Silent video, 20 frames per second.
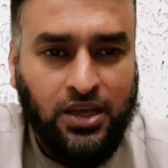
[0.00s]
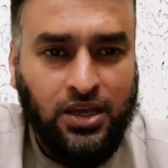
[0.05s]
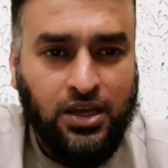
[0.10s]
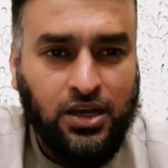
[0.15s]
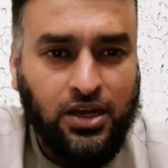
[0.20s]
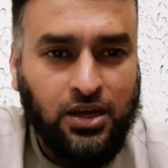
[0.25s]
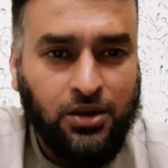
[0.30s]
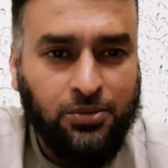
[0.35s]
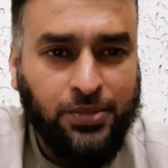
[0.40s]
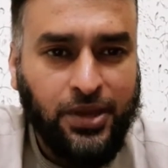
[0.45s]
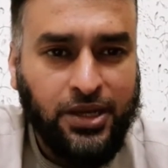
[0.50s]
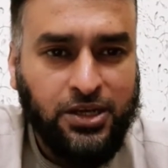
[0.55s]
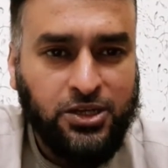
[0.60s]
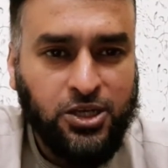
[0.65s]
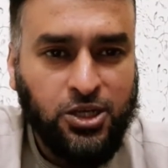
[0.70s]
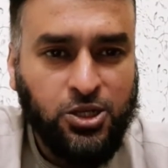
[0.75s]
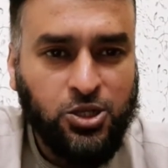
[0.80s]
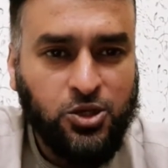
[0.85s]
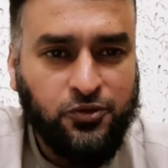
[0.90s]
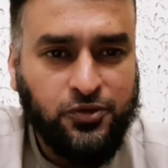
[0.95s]

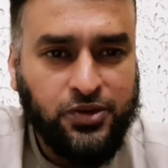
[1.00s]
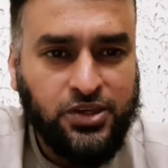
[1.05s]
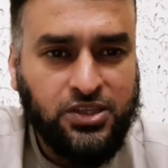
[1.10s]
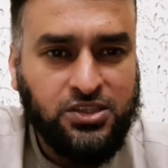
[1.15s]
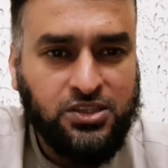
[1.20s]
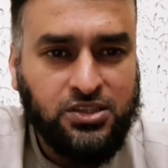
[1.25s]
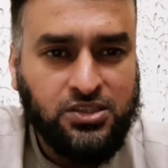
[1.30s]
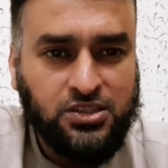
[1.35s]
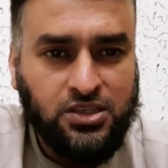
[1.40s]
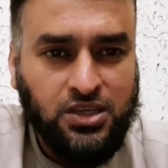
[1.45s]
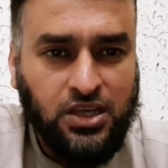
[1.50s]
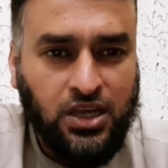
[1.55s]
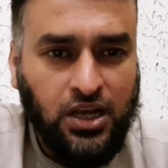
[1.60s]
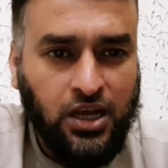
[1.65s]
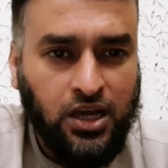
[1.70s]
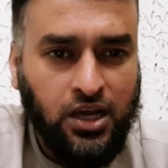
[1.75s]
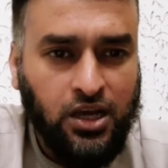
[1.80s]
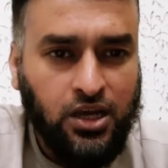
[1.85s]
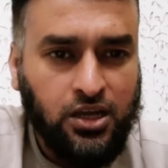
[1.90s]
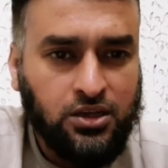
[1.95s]
Bacteriophages
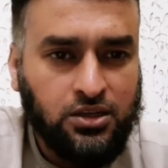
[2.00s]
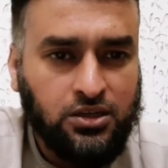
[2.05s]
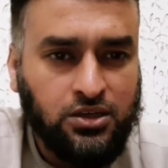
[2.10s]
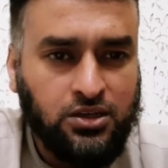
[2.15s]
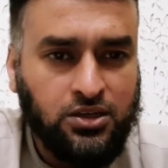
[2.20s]
are